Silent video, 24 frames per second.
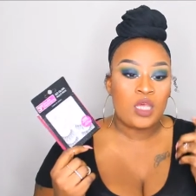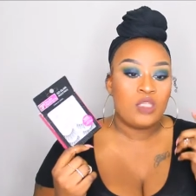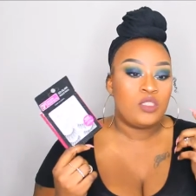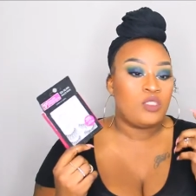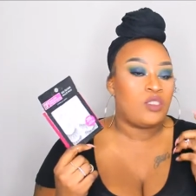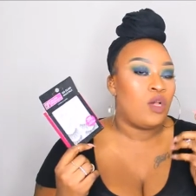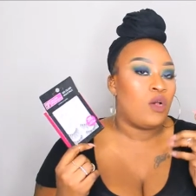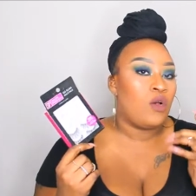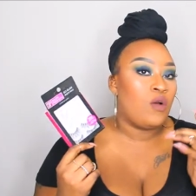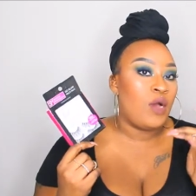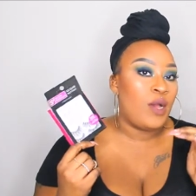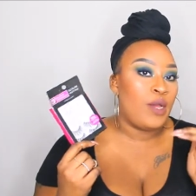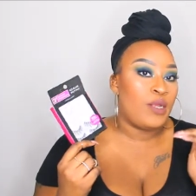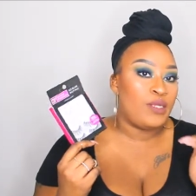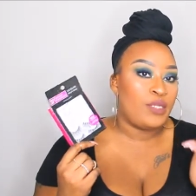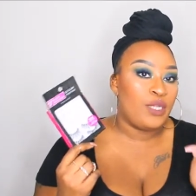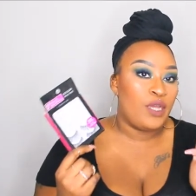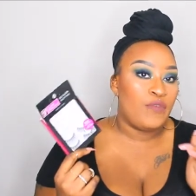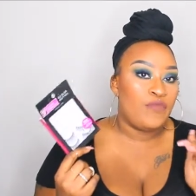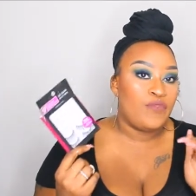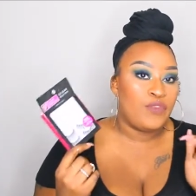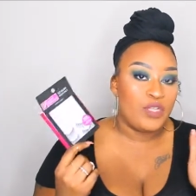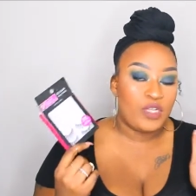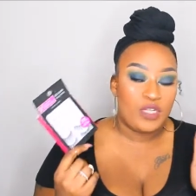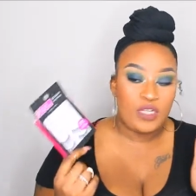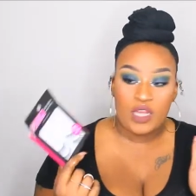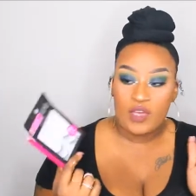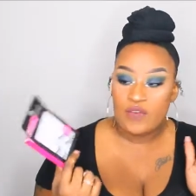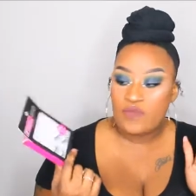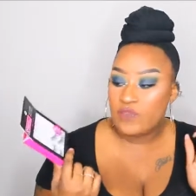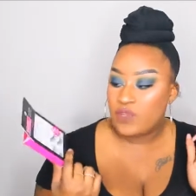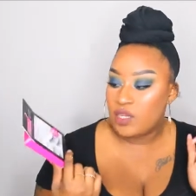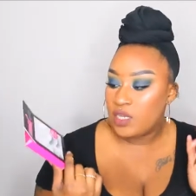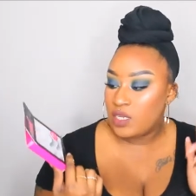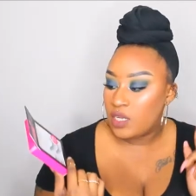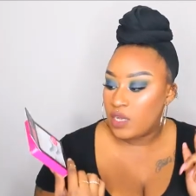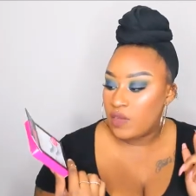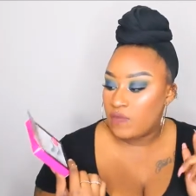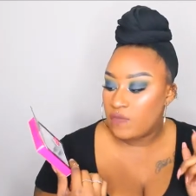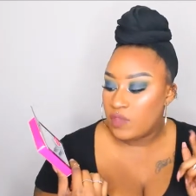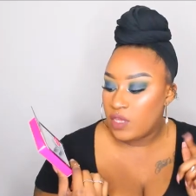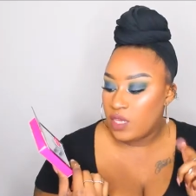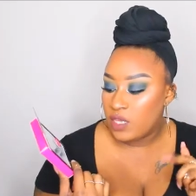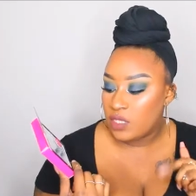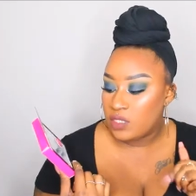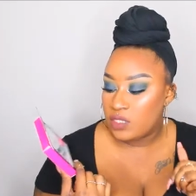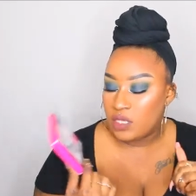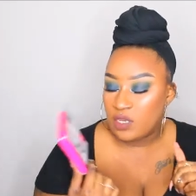so I definitely, definitely love
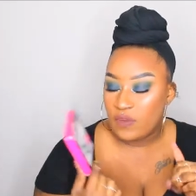these.